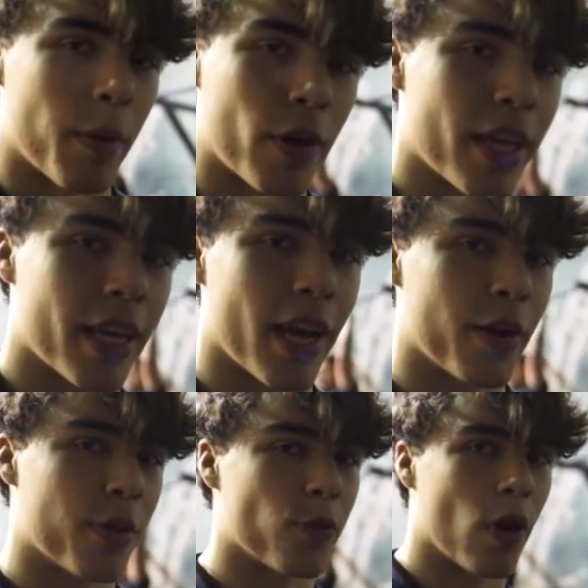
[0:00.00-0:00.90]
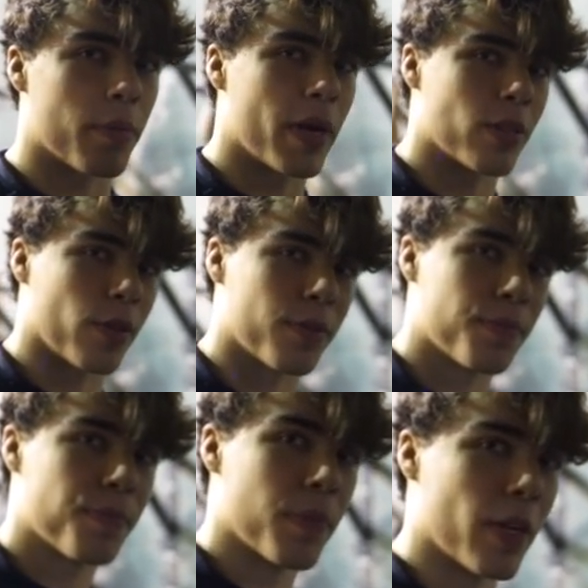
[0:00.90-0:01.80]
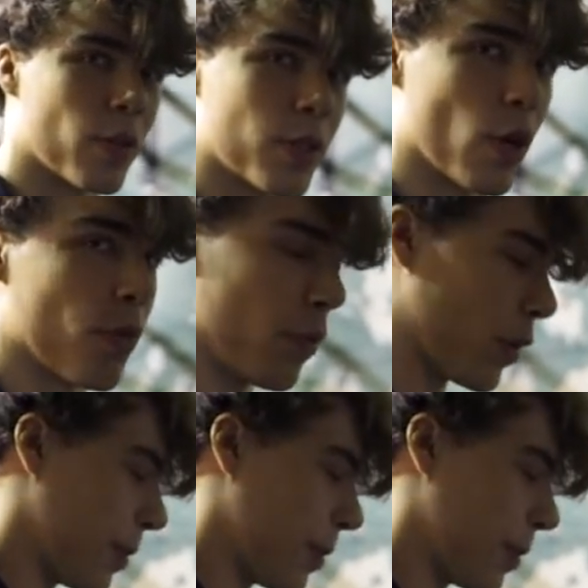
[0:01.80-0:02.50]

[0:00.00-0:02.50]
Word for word: already in it, I already threw up, might as well might as well just go for